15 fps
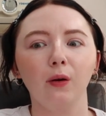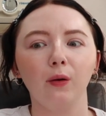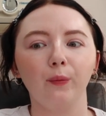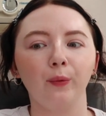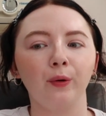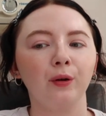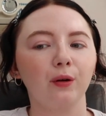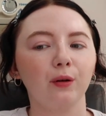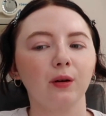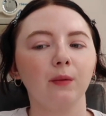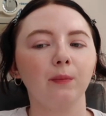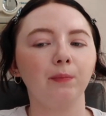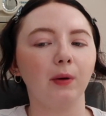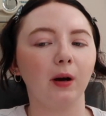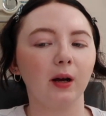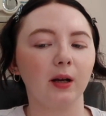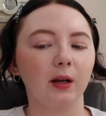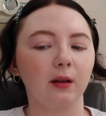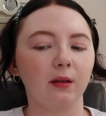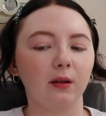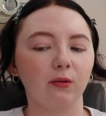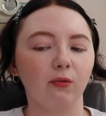going to buy
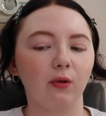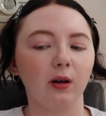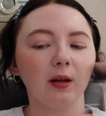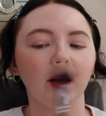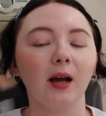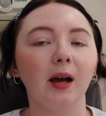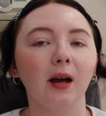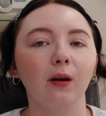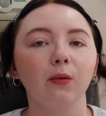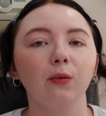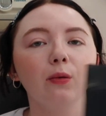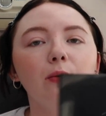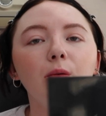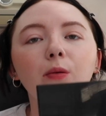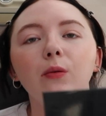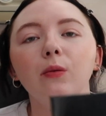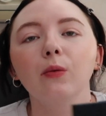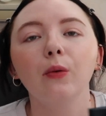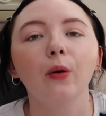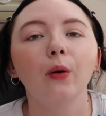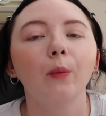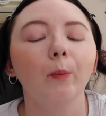anything right now,
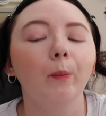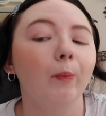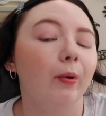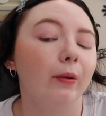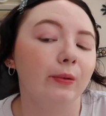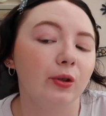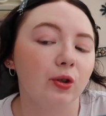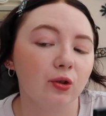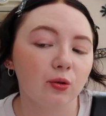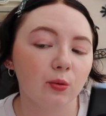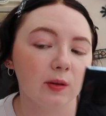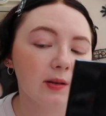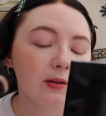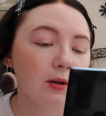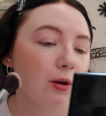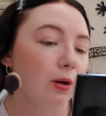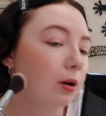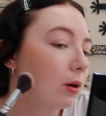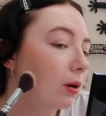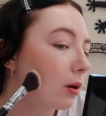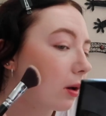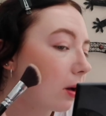but we just want to
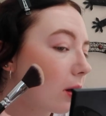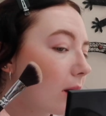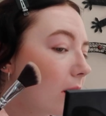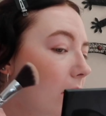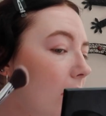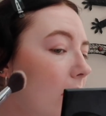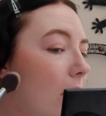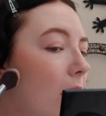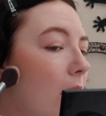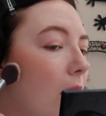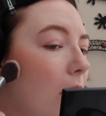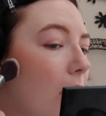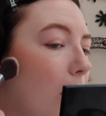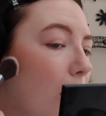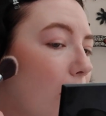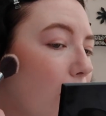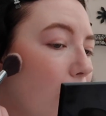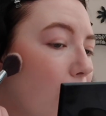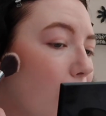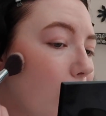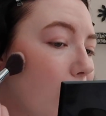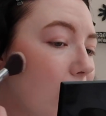look.
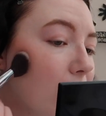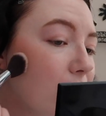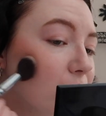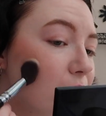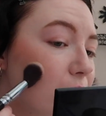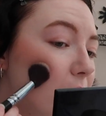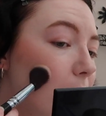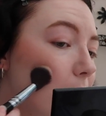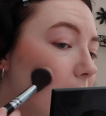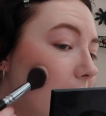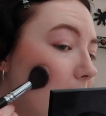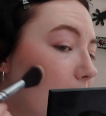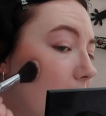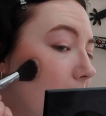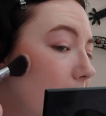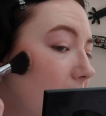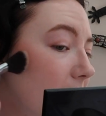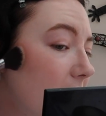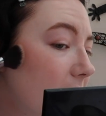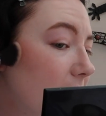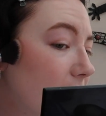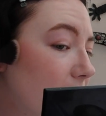And do you know what, they were
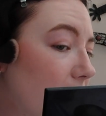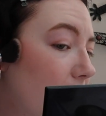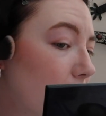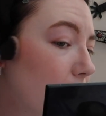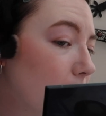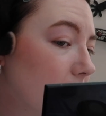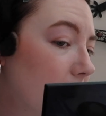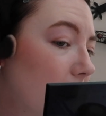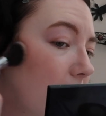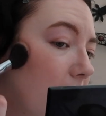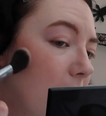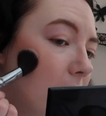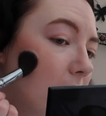completely fine with that.